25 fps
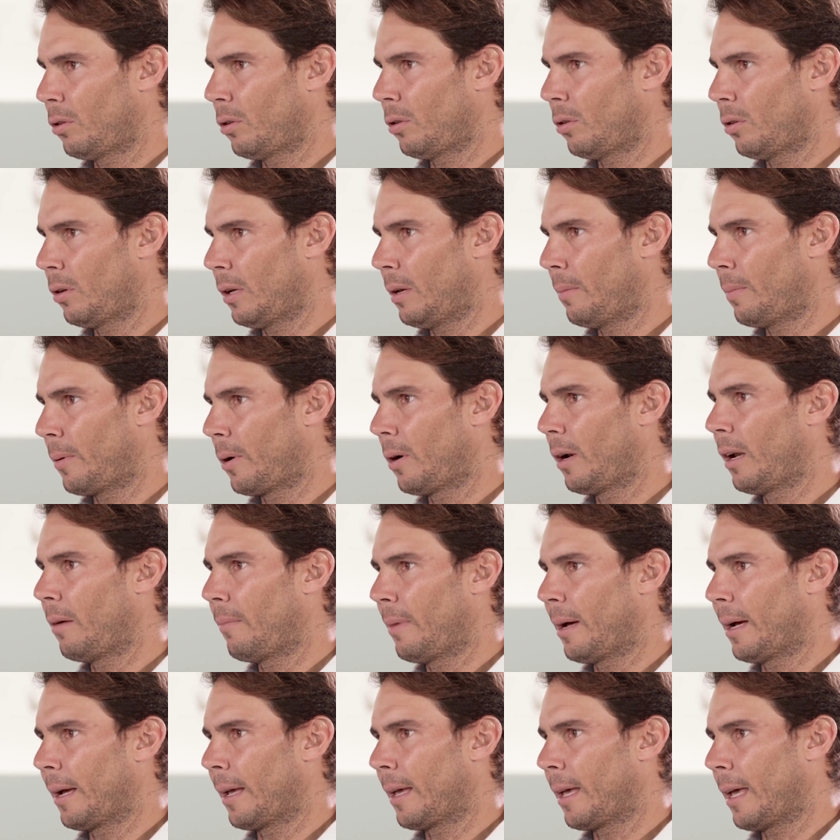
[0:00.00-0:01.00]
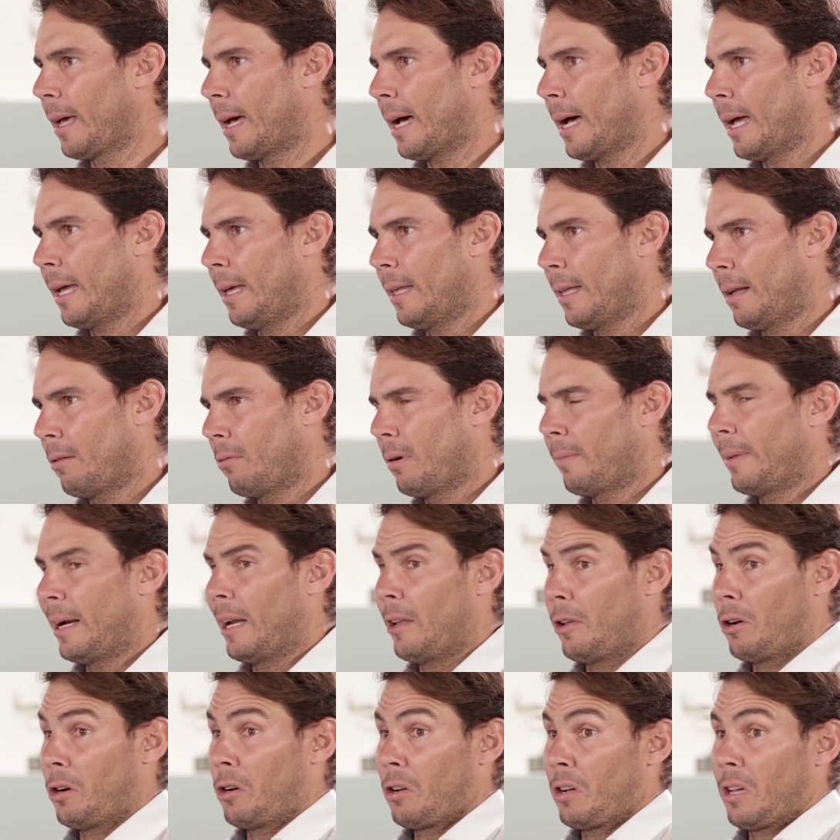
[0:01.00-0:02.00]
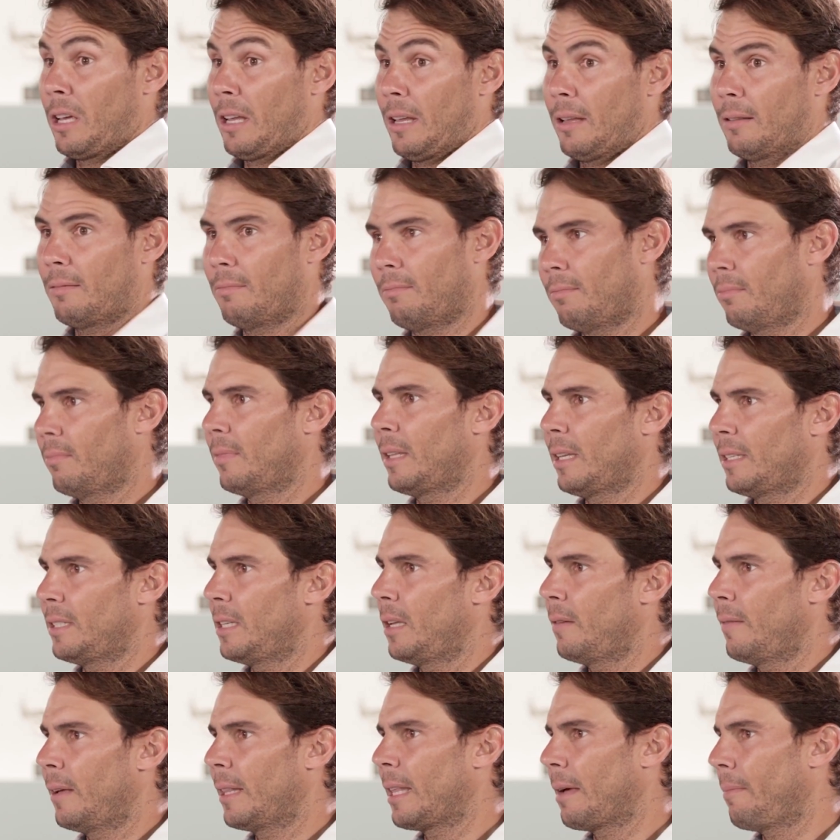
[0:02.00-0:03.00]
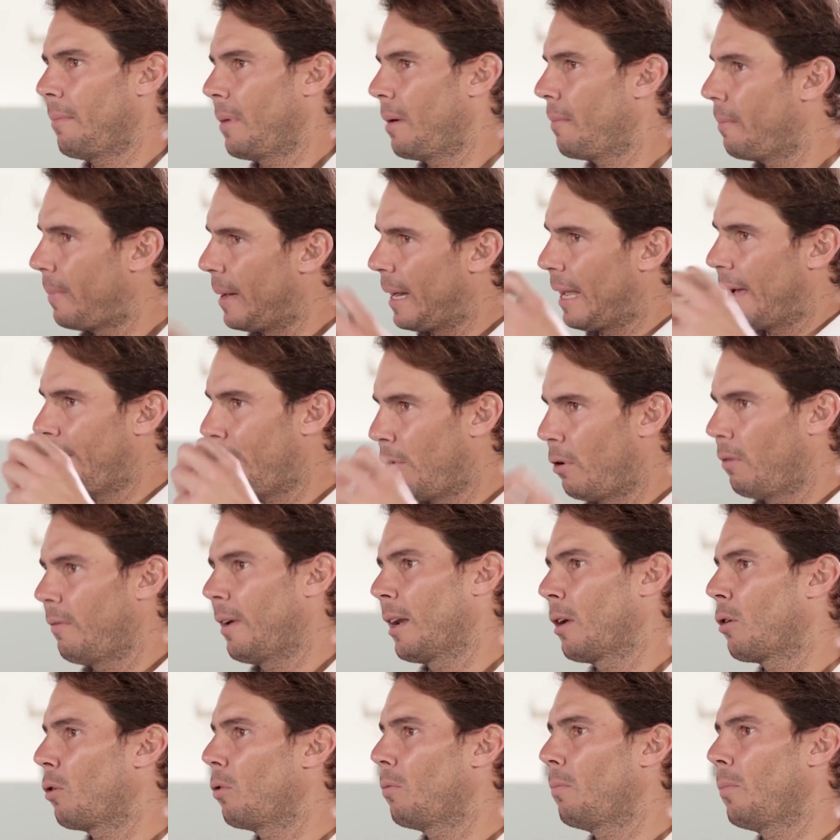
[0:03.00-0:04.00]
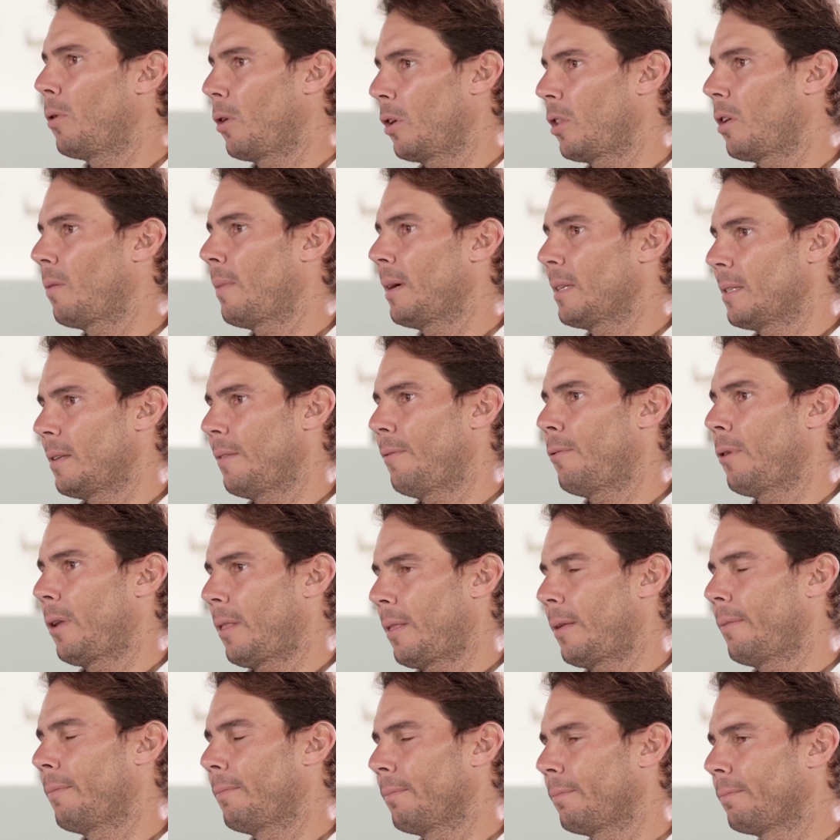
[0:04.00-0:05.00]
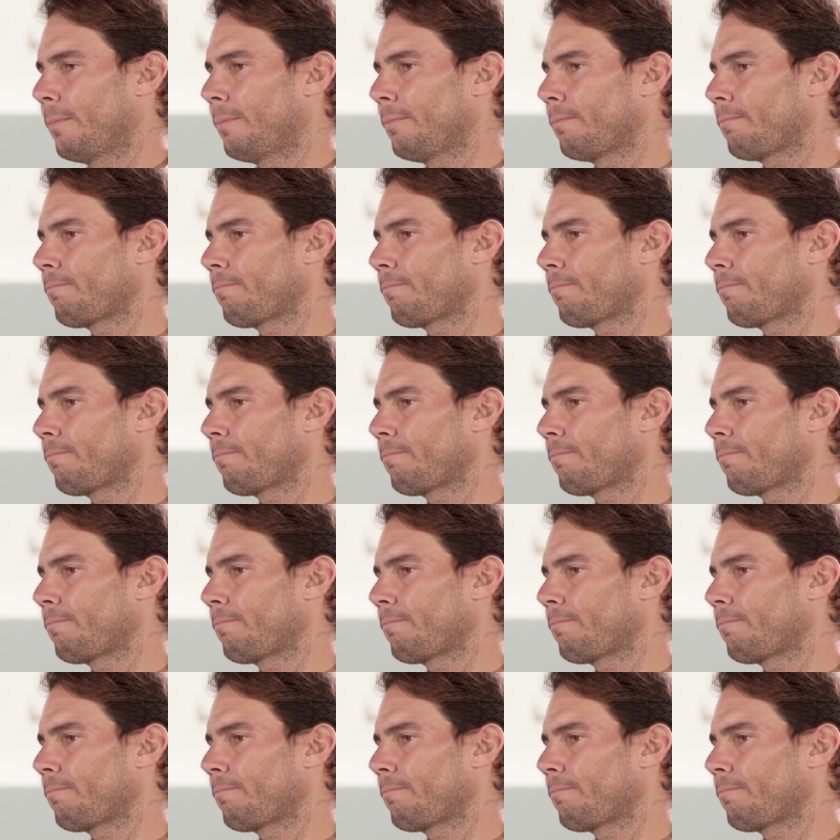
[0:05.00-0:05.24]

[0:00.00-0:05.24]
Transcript: You forget about all the problems you have. And I think that at the end of the day,